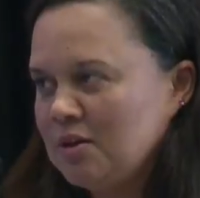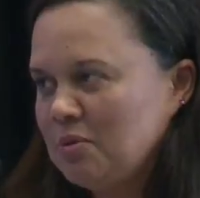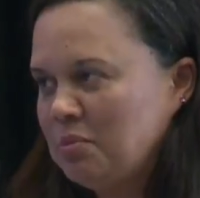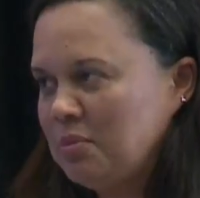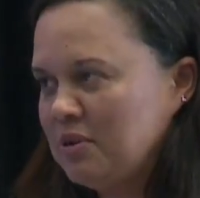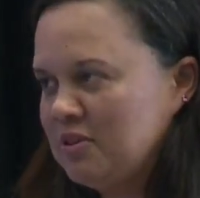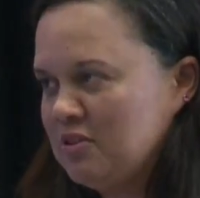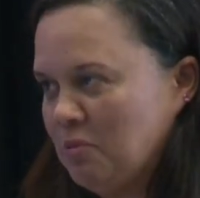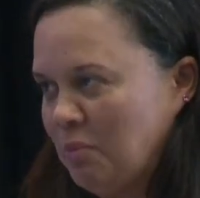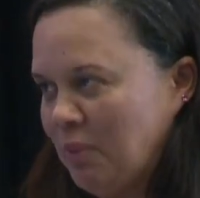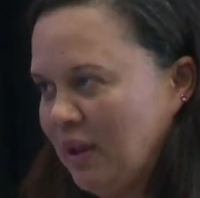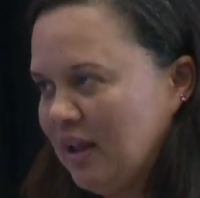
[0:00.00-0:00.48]

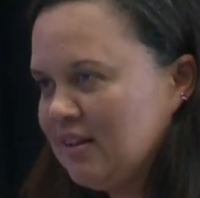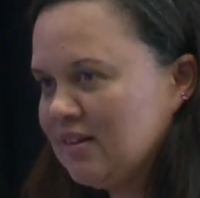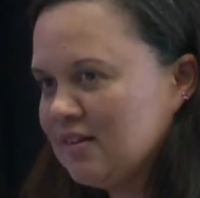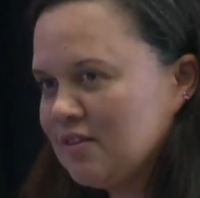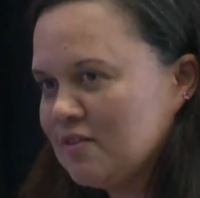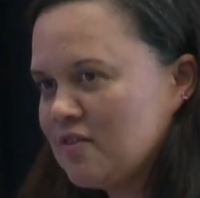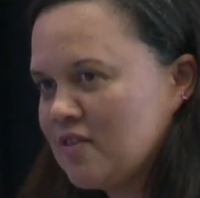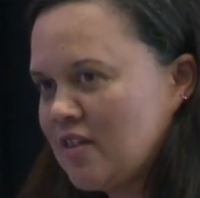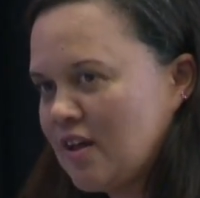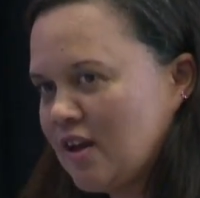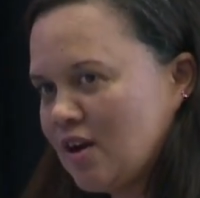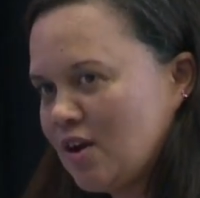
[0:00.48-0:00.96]

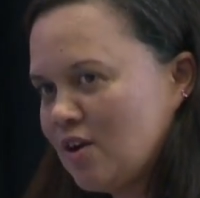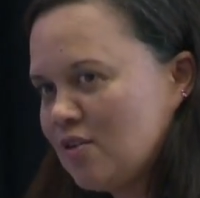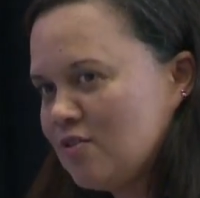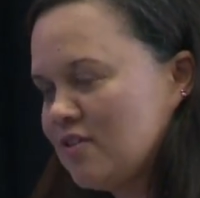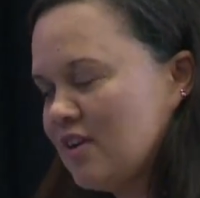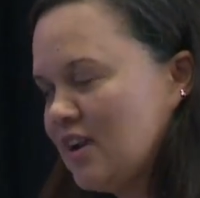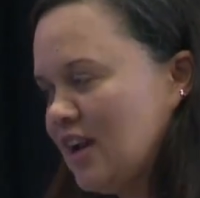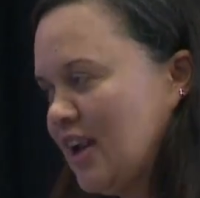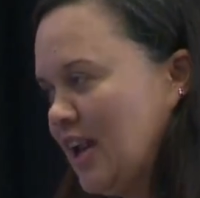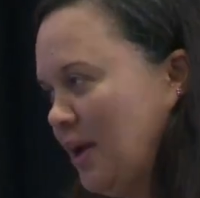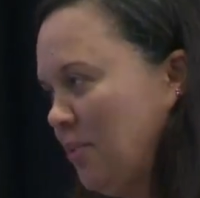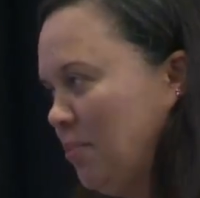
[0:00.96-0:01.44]
perspective, they
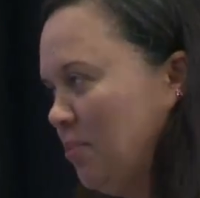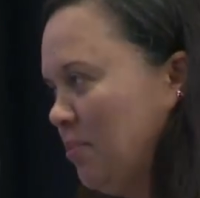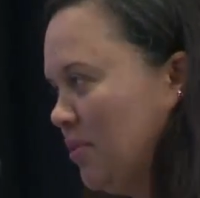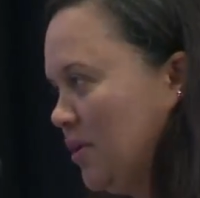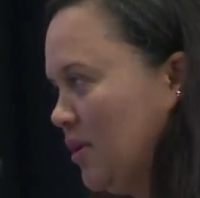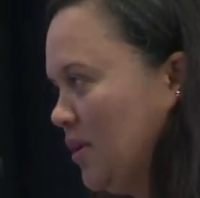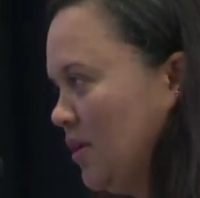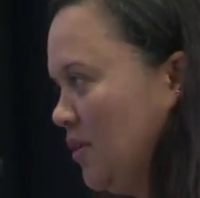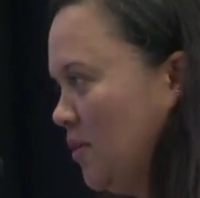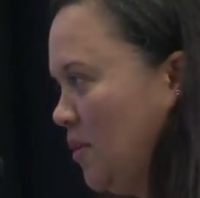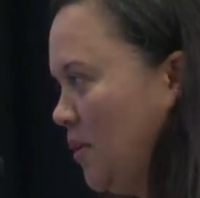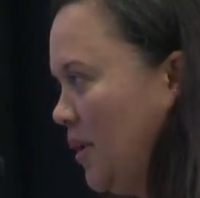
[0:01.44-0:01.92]
overlap
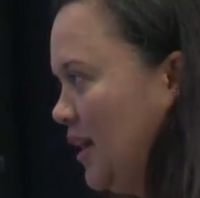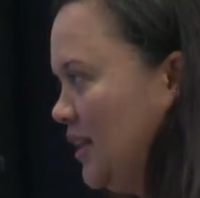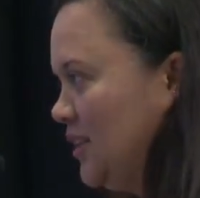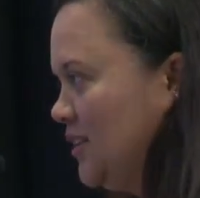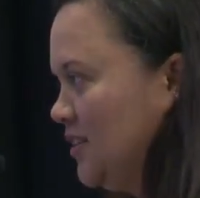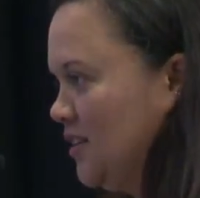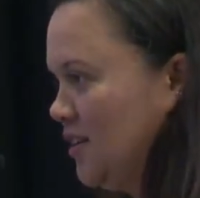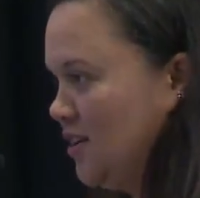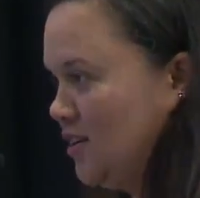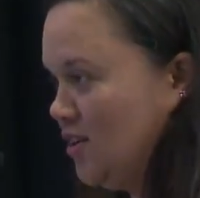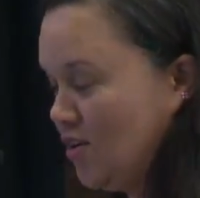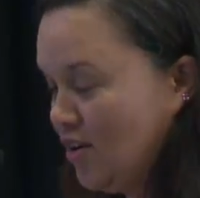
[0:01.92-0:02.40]

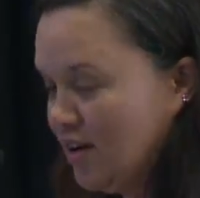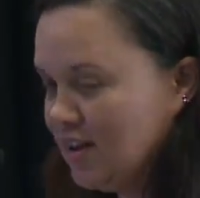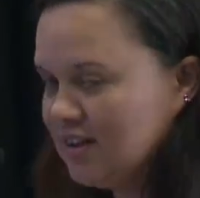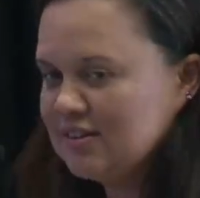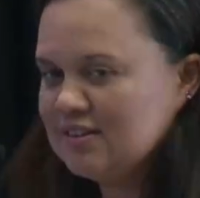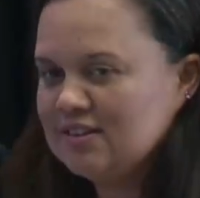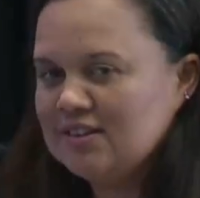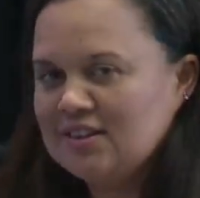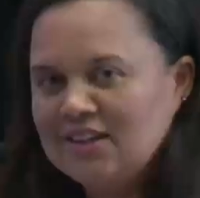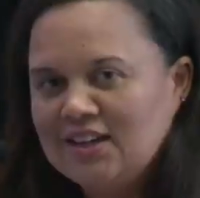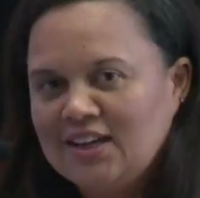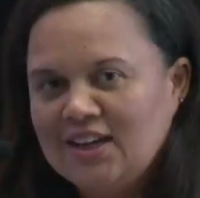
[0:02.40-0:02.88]
quite a
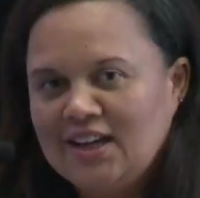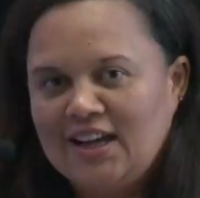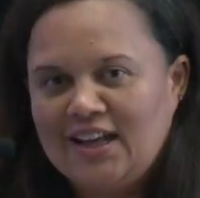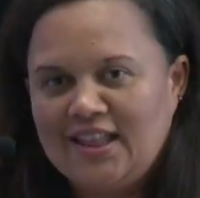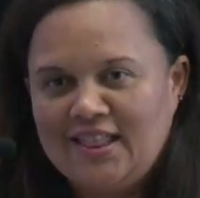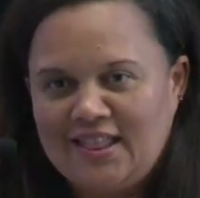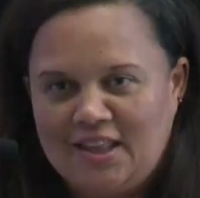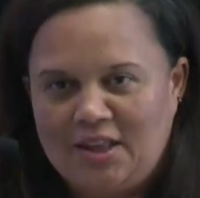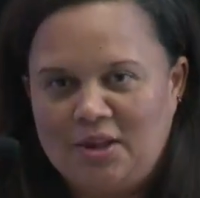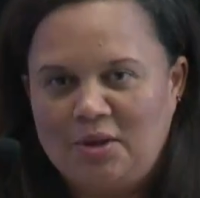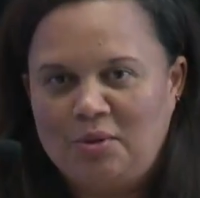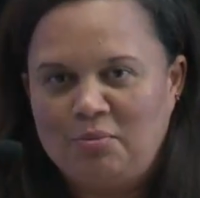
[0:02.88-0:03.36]
lot,
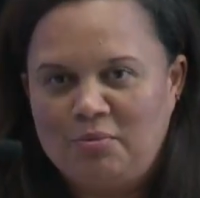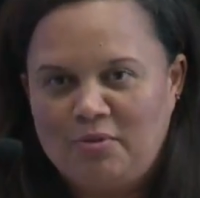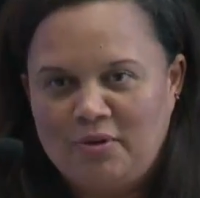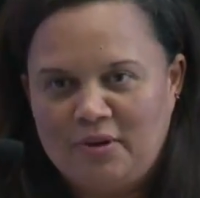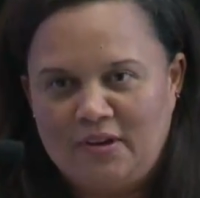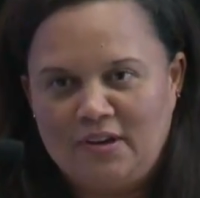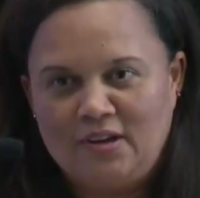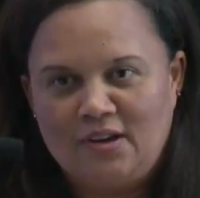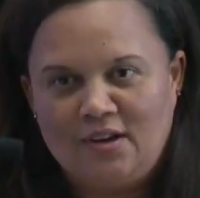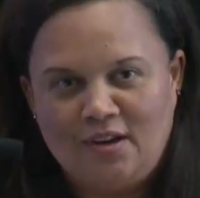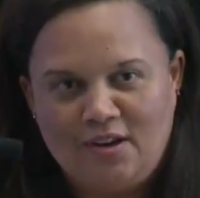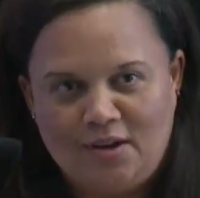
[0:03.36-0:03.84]
and they're
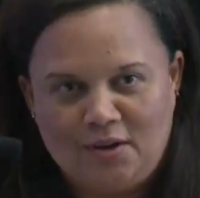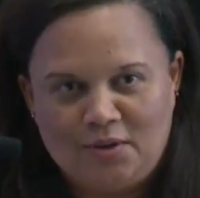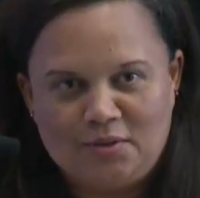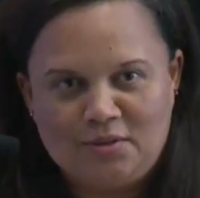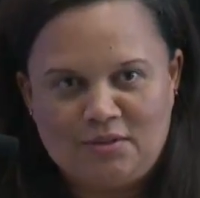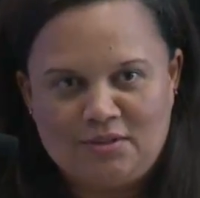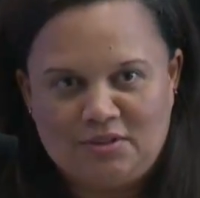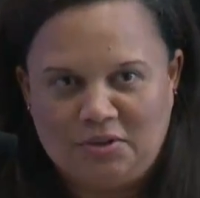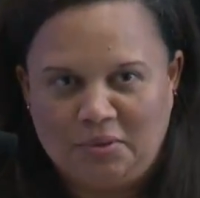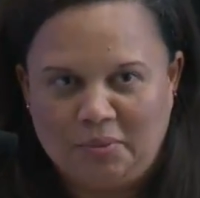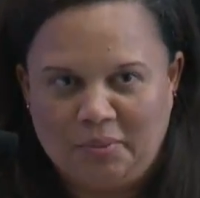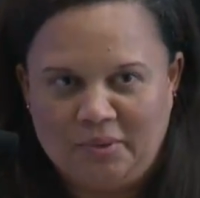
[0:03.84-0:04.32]
pretty
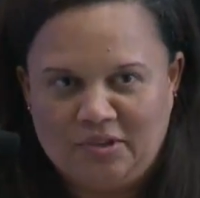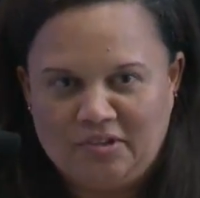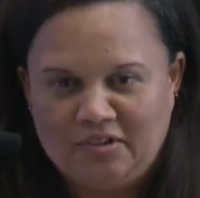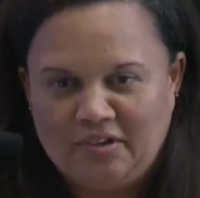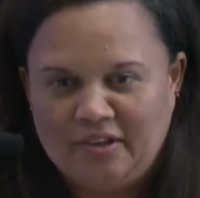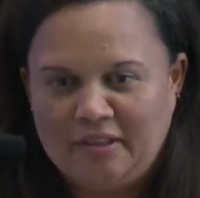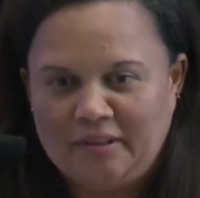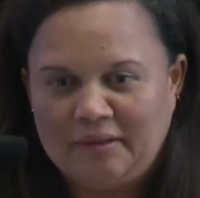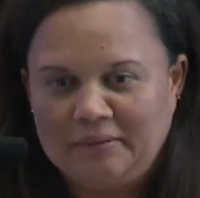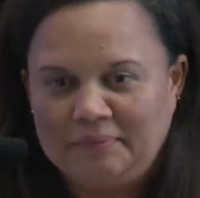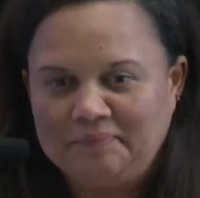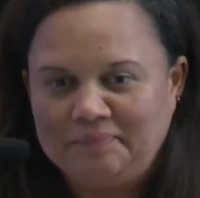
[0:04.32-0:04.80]
close to each
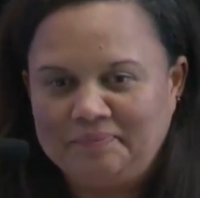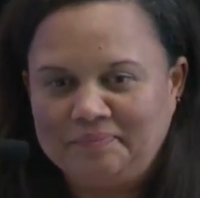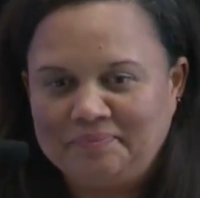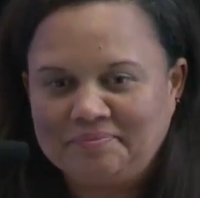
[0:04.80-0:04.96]
other.